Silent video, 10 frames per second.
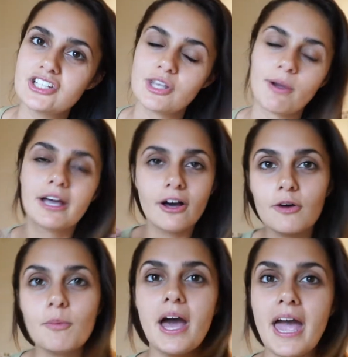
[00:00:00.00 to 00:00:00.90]
So I cut
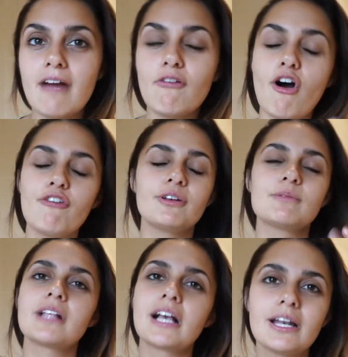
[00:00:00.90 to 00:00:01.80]
all my hair off and it
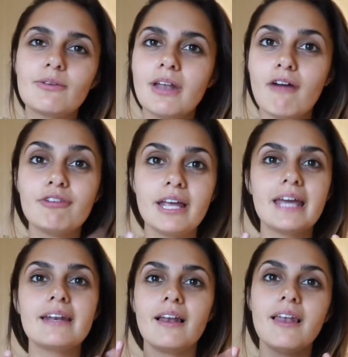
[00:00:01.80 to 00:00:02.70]
was looking all lovely
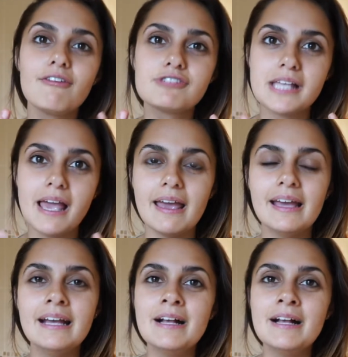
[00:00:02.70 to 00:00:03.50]
and I loved it.